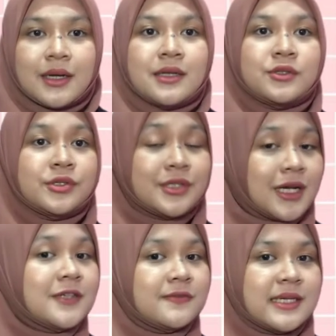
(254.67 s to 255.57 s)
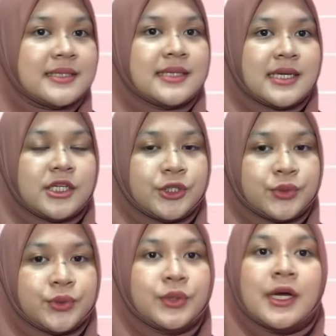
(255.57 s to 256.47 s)
to solve this
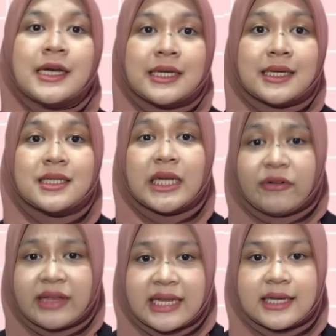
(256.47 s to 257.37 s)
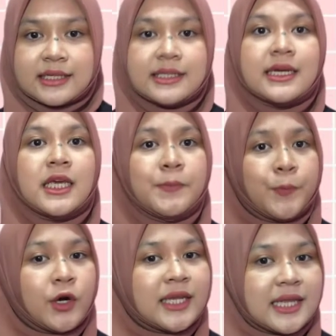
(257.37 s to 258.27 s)
issue, integrity is an
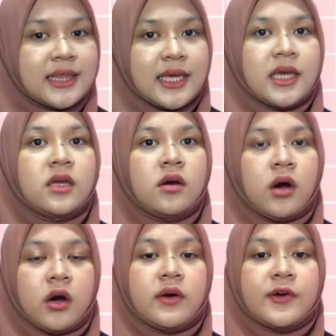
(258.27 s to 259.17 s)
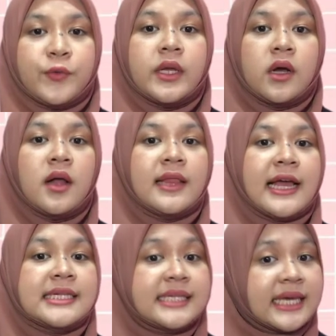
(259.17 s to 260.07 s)
important thing, or we call
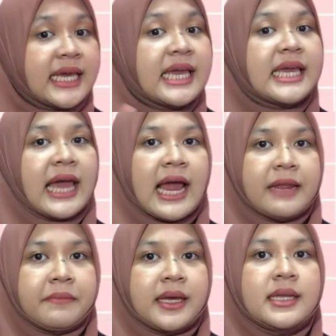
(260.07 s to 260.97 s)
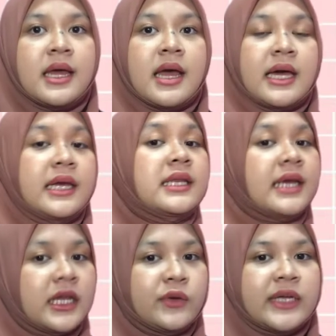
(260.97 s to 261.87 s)
as key element in
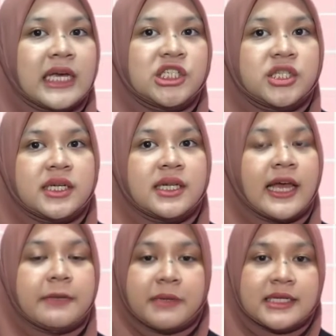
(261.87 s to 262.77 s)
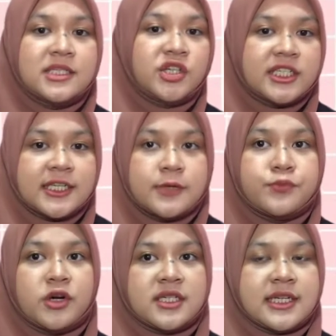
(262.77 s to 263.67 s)
the educational administration
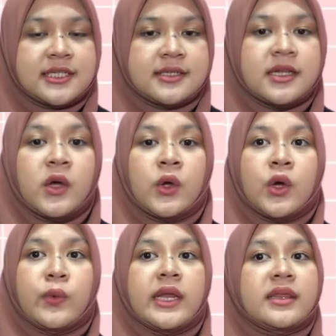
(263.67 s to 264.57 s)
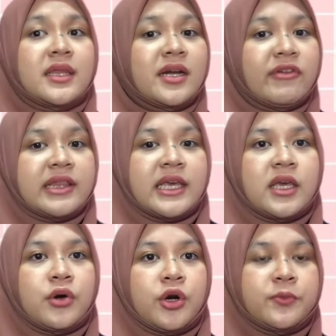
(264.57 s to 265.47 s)
processes. With
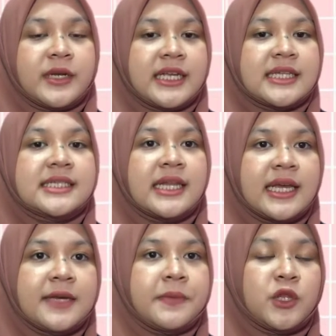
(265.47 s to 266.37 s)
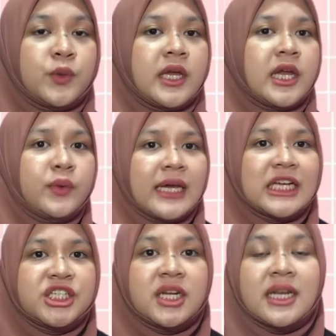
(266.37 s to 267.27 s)
integrity, harmonious link between
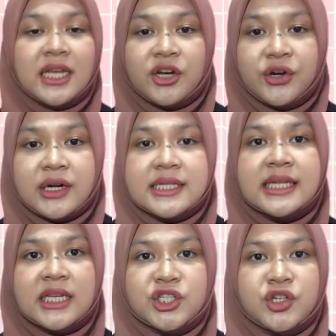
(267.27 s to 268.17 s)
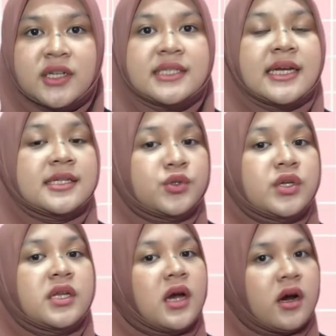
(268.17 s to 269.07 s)
educational leaders, teachers, and
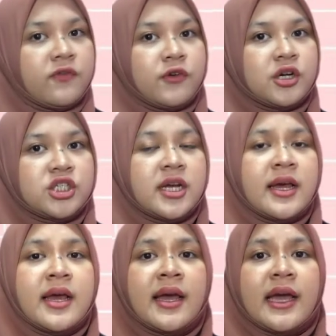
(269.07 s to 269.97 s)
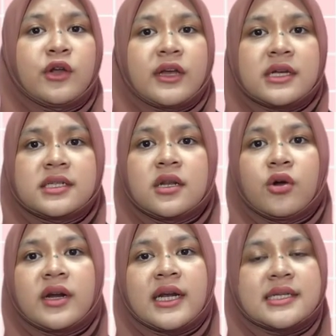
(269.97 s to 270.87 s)
students are forged. Educational
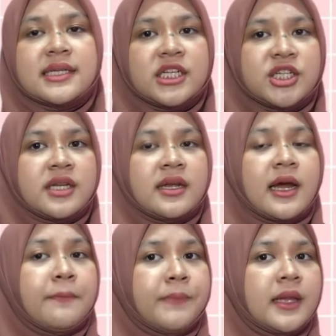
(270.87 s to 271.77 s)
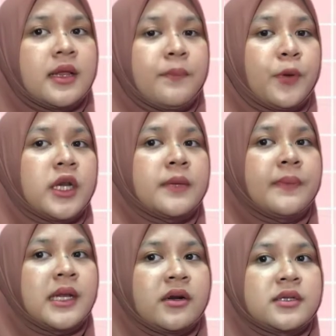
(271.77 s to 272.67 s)
organizations that are built upon the
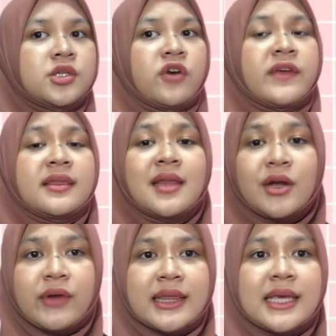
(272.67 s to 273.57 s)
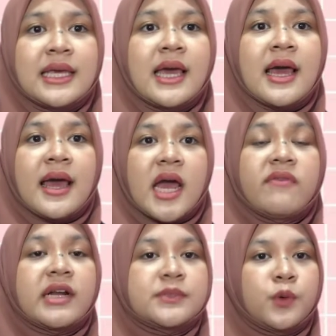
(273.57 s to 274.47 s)
pillars of integrity
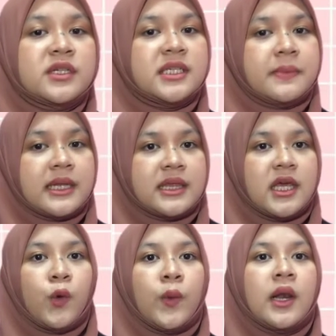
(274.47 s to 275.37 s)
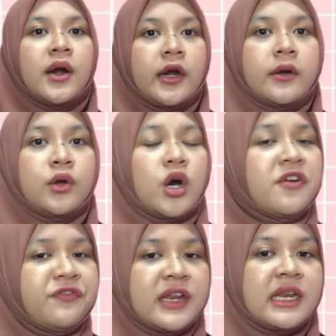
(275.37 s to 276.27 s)
and responsibility will earn
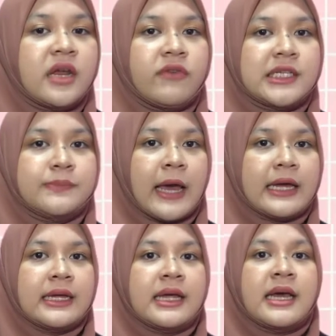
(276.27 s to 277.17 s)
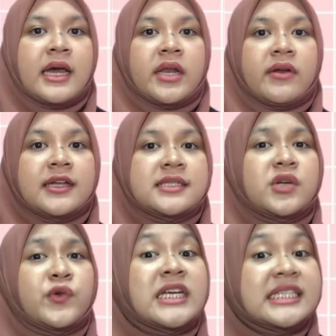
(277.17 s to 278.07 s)
confidence and respect. There is
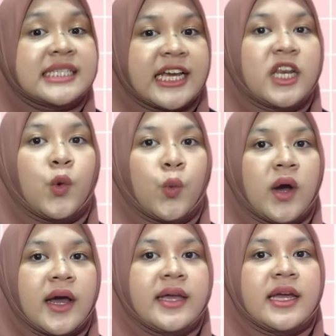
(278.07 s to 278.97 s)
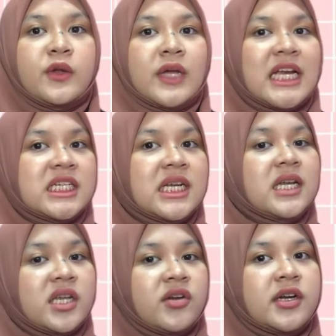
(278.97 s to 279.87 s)
the reason why
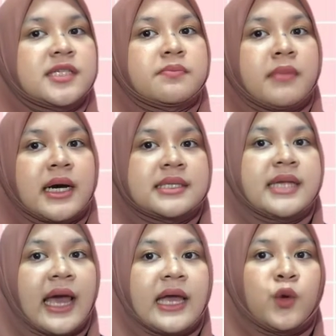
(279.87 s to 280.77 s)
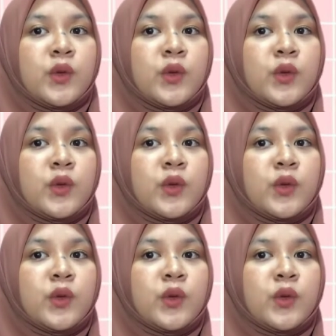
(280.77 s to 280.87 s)
educational leaders must act with